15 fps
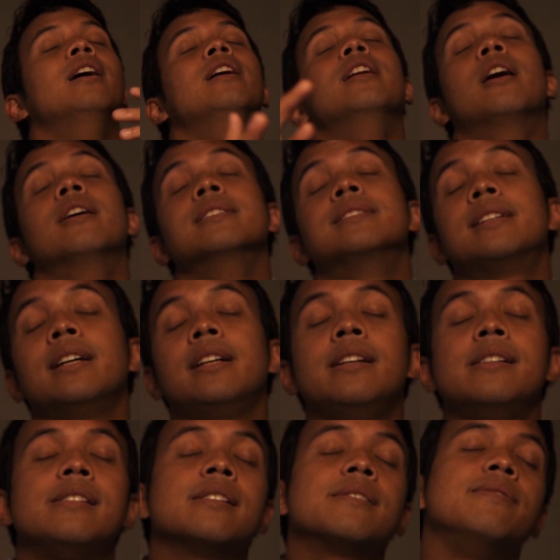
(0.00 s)
Now instead,
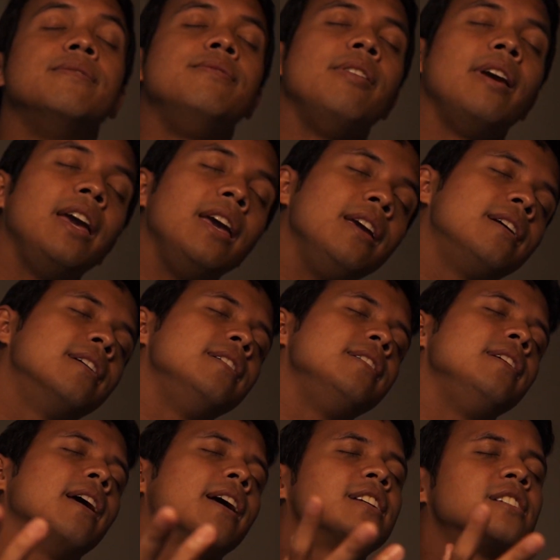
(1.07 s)
he's just
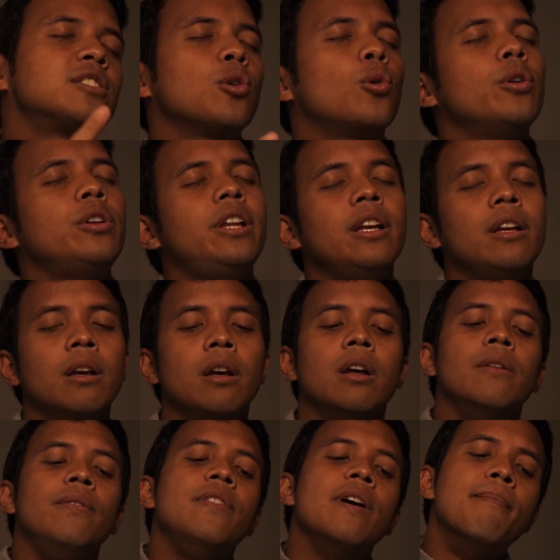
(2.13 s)
vaguely extorting
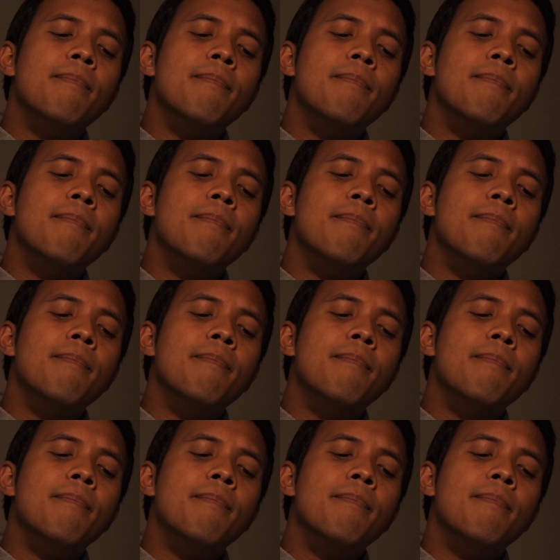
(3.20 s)
the